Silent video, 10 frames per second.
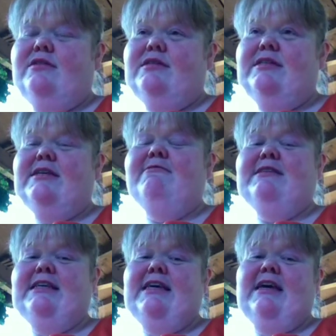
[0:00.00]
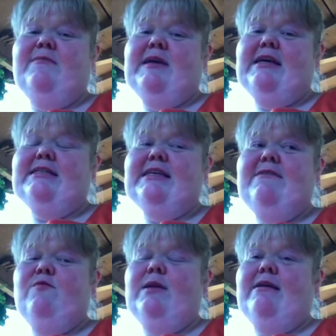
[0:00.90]
since I was a kid because
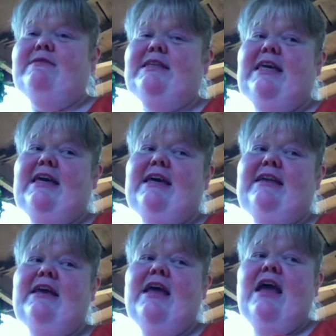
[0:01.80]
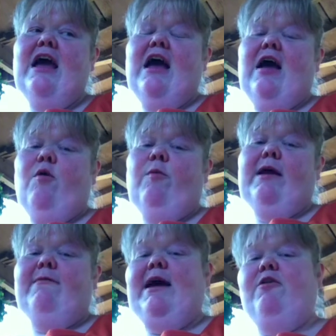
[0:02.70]
even when I was a kid,
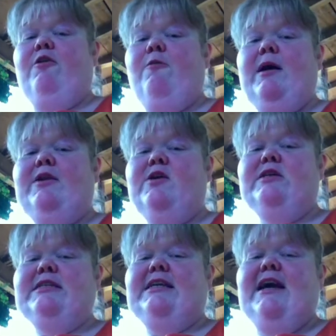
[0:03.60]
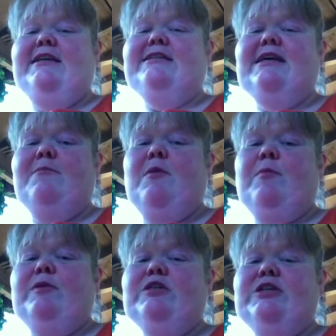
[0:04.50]
when I would outgrow my dolls, I'd kind of set them
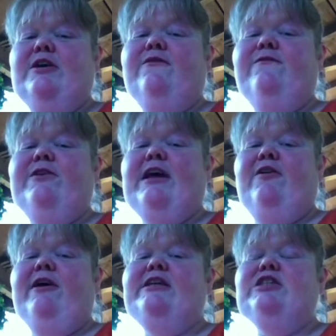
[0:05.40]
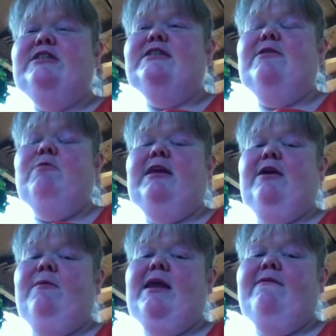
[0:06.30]
up on the shelf for decorations. I wouldn't
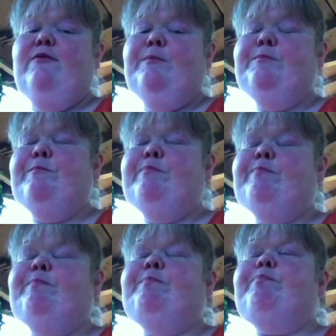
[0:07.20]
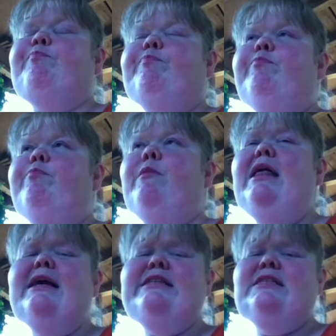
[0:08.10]
get rid of them.
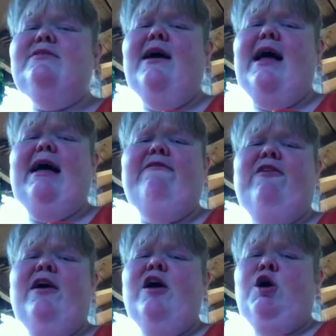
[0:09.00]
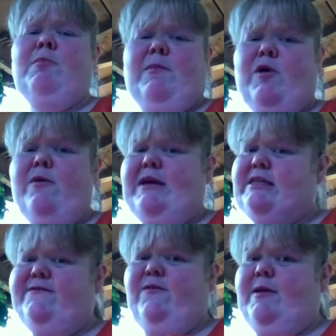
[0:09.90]
And I still have my
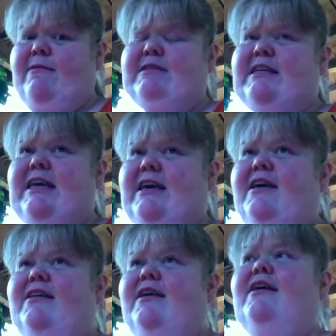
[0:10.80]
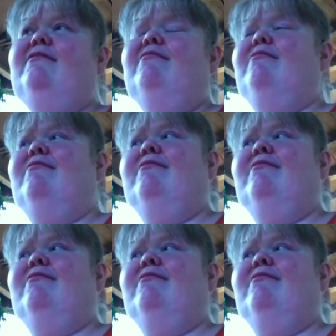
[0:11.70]
Barbies from when I was a kid. And,